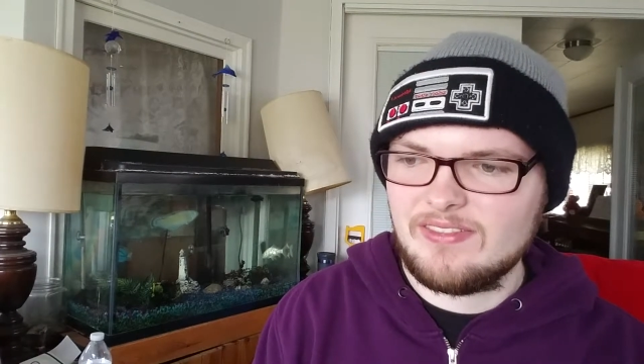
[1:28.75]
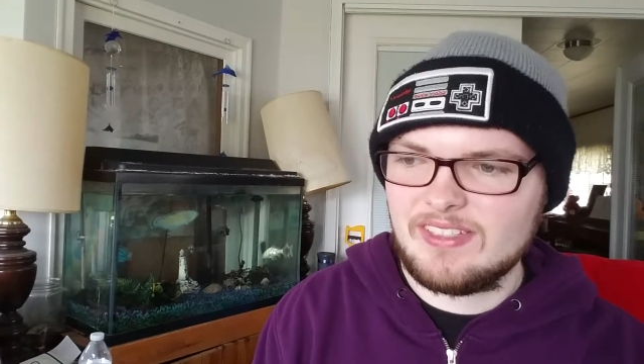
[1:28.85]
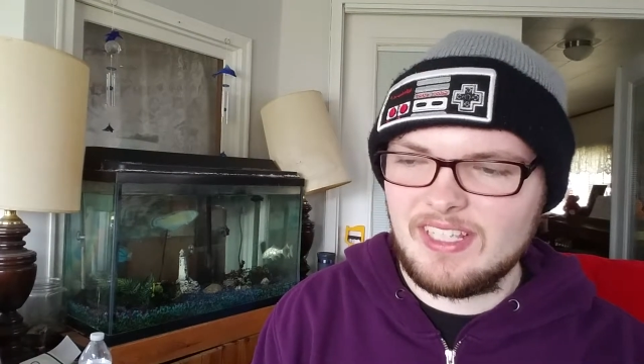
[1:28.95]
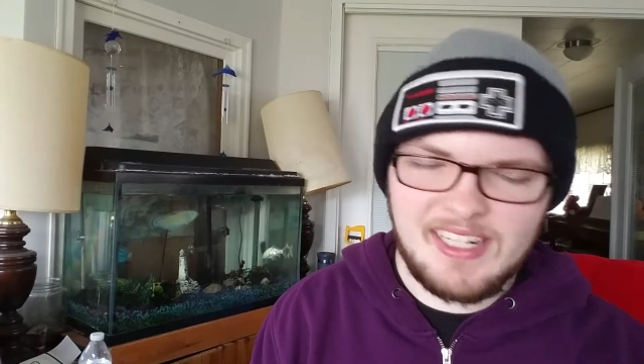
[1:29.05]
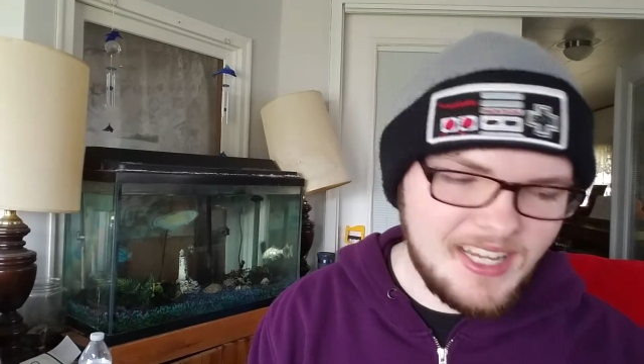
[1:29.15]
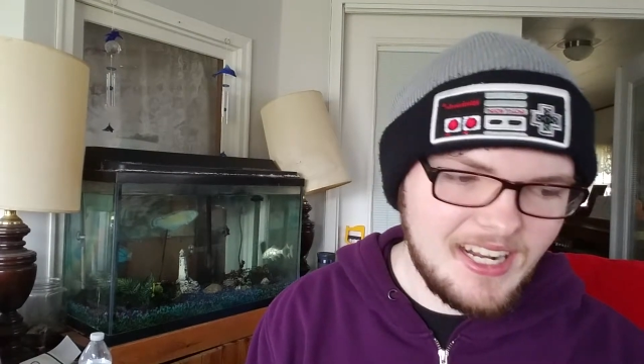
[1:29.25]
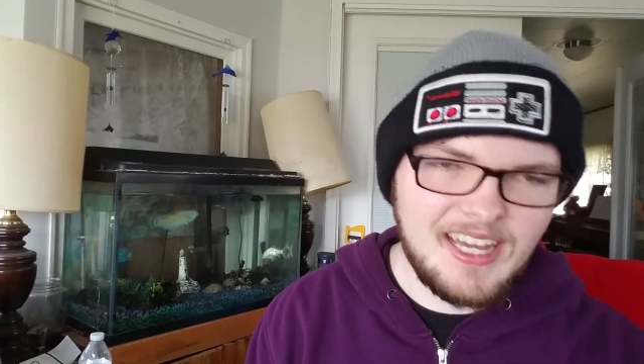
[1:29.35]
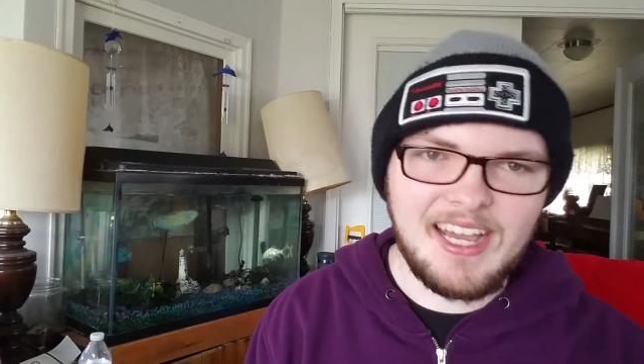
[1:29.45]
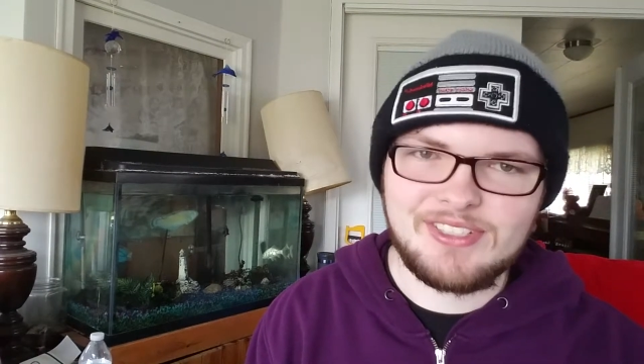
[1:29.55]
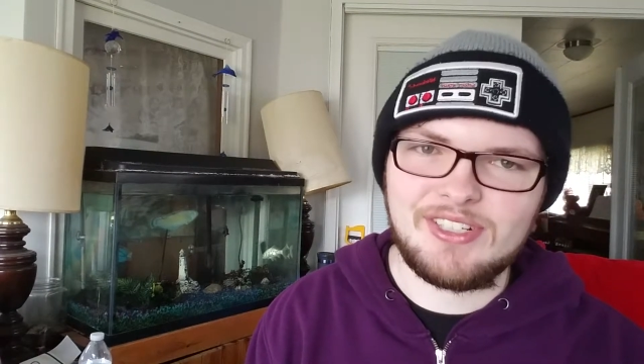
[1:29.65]
Zenigata
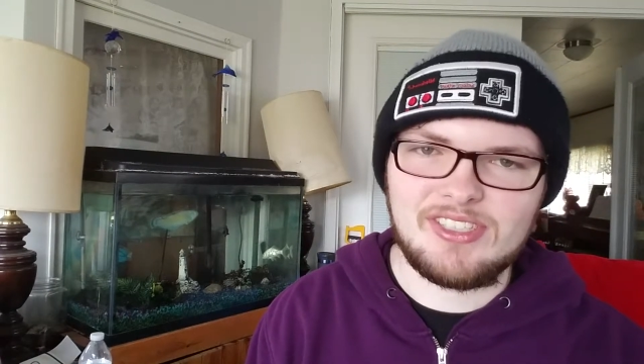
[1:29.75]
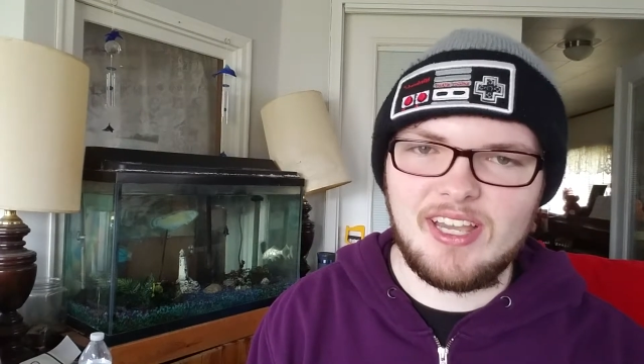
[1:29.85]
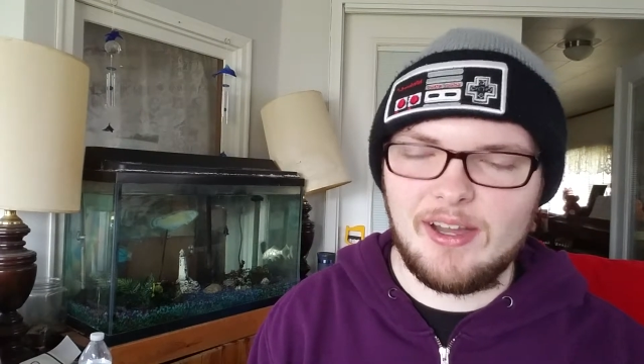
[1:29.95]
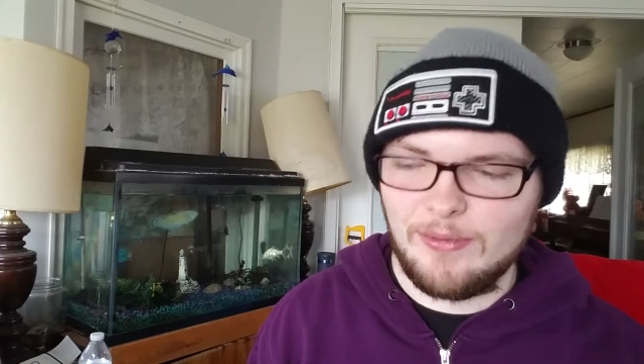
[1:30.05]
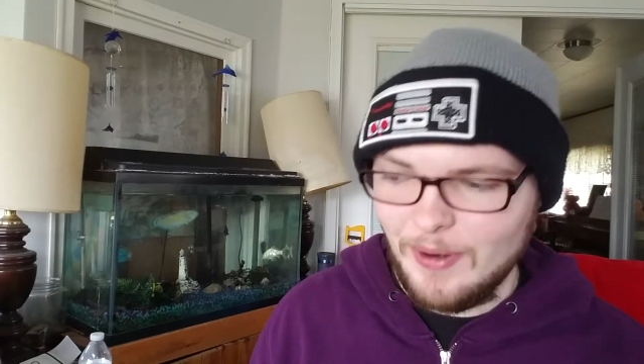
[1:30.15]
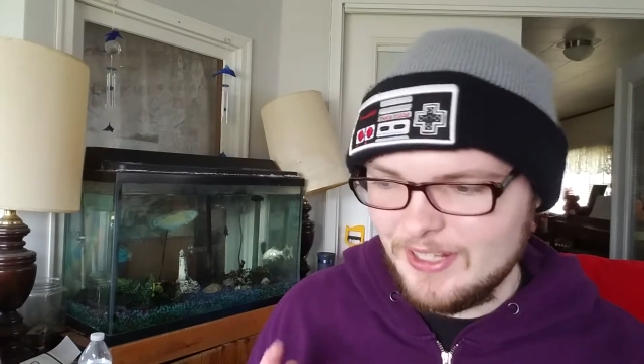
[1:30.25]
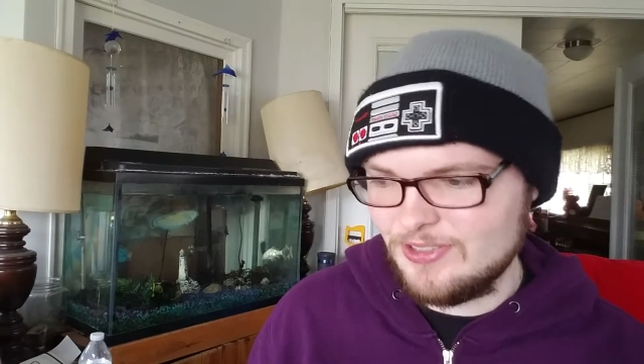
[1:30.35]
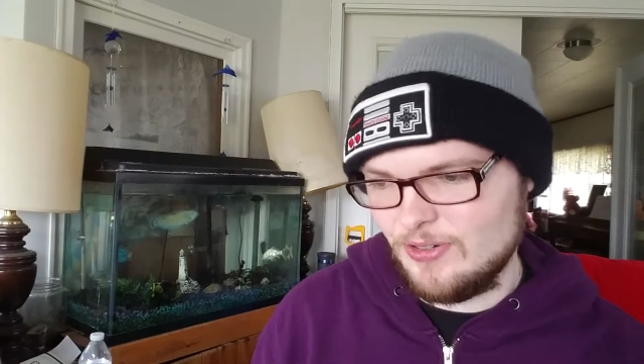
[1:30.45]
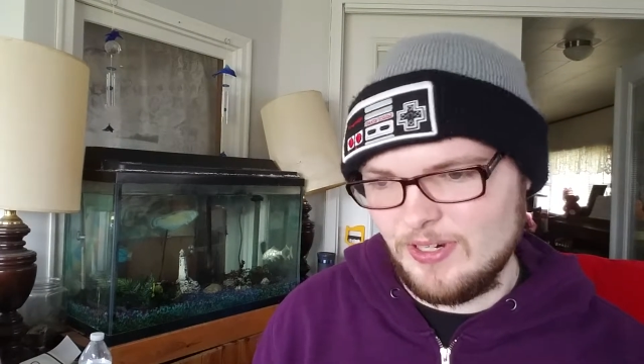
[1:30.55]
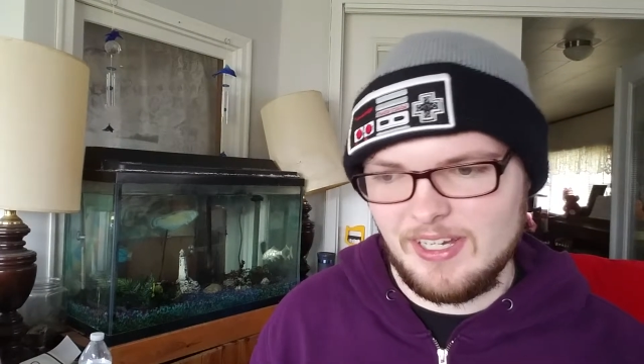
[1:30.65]
actually saw right
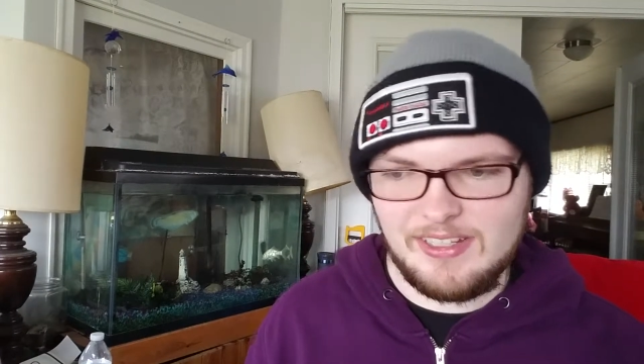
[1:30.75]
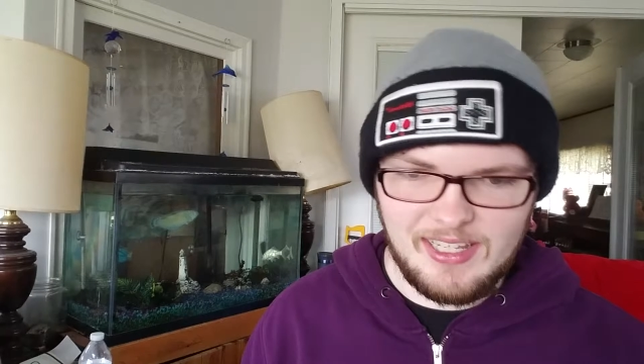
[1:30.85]
through it,